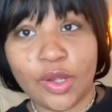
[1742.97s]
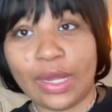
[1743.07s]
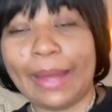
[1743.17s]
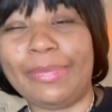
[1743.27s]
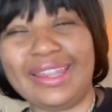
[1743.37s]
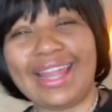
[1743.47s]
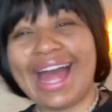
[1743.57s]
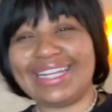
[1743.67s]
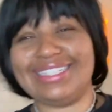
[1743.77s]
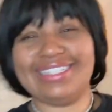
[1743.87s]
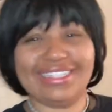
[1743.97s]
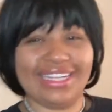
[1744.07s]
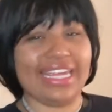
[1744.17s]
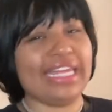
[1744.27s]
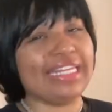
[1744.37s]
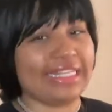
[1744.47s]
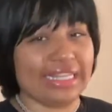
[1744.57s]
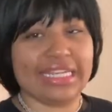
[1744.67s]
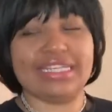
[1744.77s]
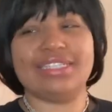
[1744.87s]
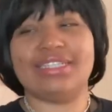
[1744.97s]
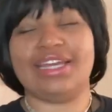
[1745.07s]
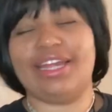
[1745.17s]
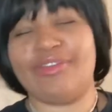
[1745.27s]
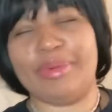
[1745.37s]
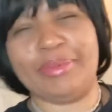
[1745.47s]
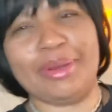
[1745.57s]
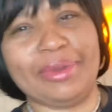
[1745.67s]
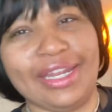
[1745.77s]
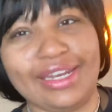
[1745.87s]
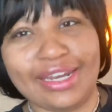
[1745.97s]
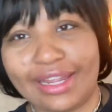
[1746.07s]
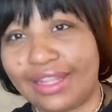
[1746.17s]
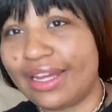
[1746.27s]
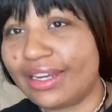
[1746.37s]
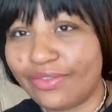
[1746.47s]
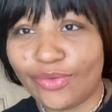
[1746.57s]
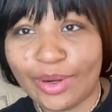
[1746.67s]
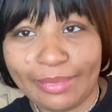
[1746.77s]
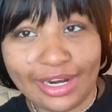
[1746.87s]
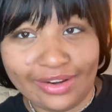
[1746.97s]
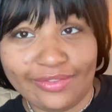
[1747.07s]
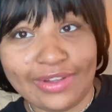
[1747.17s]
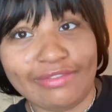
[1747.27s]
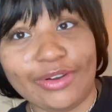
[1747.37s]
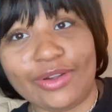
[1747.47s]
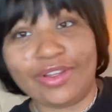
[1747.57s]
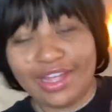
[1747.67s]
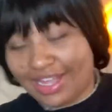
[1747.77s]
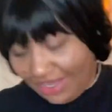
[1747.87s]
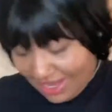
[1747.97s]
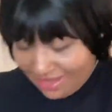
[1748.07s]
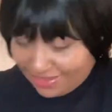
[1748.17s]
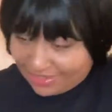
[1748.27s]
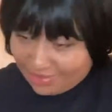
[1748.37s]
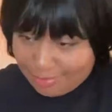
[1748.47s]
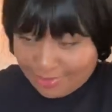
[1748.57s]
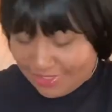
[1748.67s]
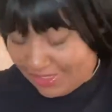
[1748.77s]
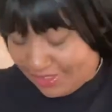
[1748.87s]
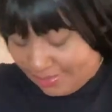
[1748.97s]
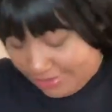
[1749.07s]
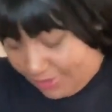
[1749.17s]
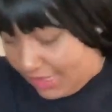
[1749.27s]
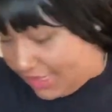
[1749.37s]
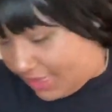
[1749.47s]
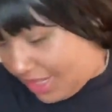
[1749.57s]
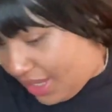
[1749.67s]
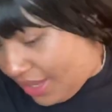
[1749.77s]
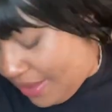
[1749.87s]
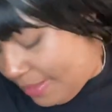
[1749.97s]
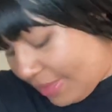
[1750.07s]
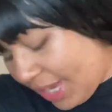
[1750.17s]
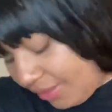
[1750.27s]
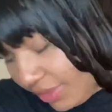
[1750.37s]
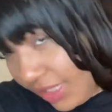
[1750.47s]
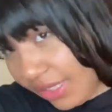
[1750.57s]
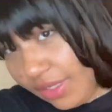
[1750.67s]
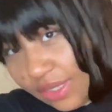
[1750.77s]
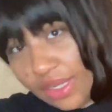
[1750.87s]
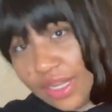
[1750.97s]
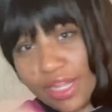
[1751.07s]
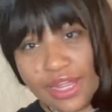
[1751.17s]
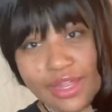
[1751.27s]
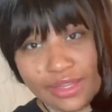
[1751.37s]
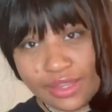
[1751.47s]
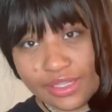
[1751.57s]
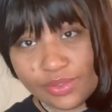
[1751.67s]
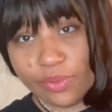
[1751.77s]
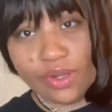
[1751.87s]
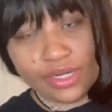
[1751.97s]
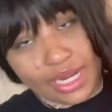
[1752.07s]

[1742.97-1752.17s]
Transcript: Okay, but last and least, I can't remember how many I did. I think I did 4. I might have done 5, girl. If this is a bonus, it's a bonus. But I will tell y'all this one.